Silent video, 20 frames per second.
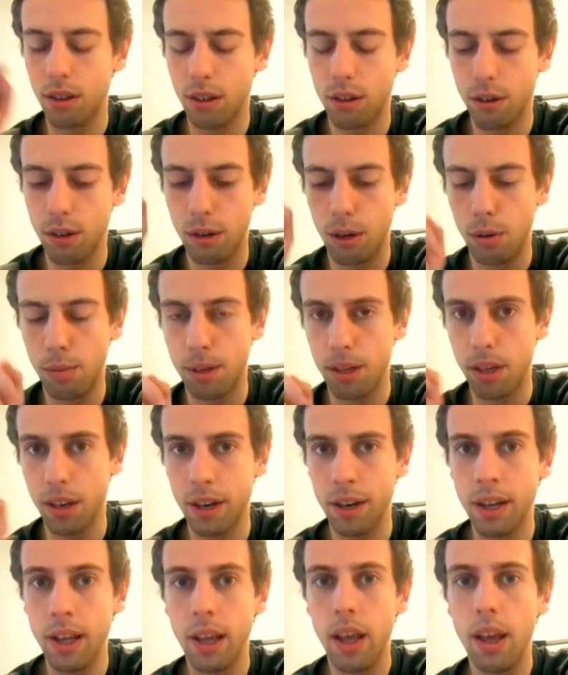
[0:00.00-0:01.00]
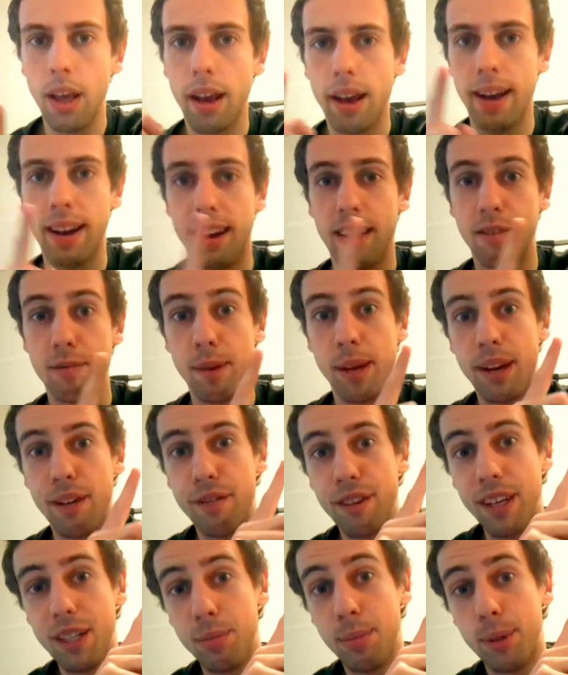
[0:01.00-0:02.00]
Oh my god. And I've made
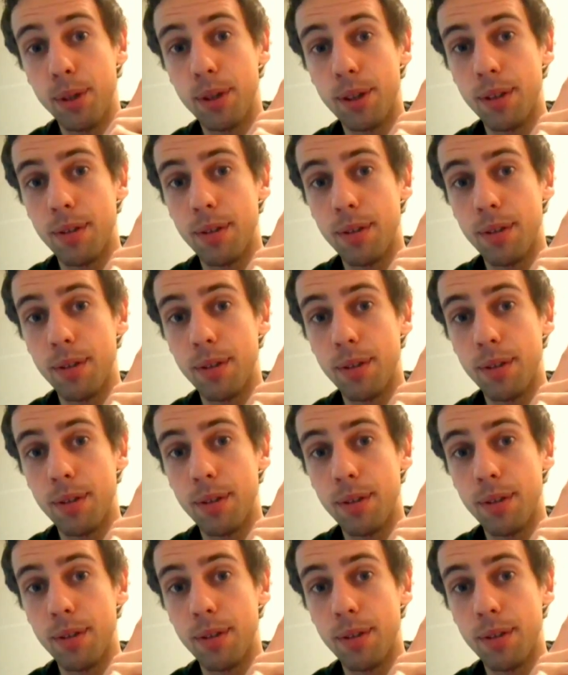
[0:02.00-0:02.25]
a Facebook.